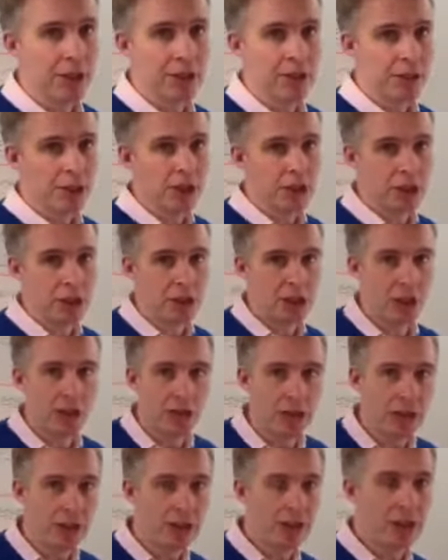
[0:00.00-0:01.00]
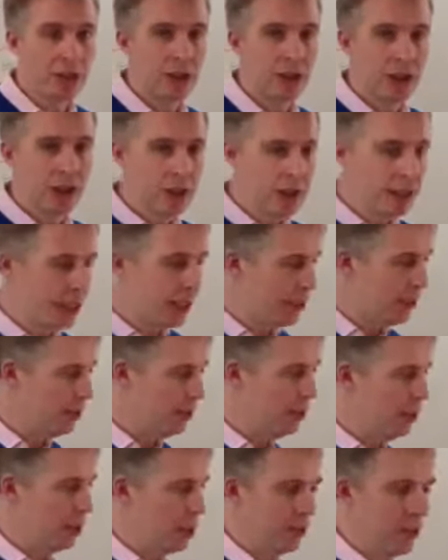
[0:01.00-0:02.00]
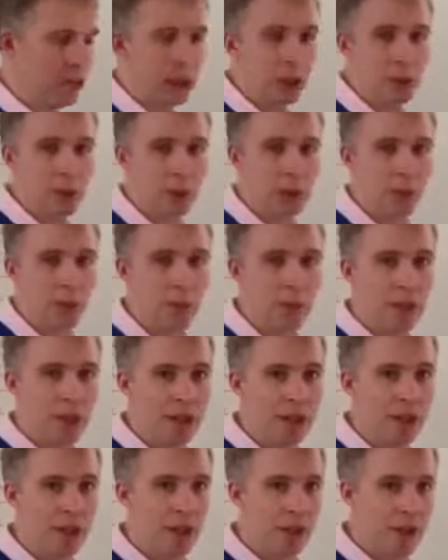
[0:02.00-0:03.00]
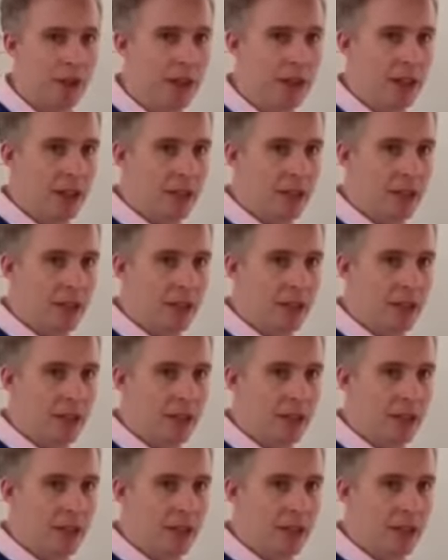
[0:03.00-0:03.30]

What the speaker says: You just don't need to. Just let your waste management company know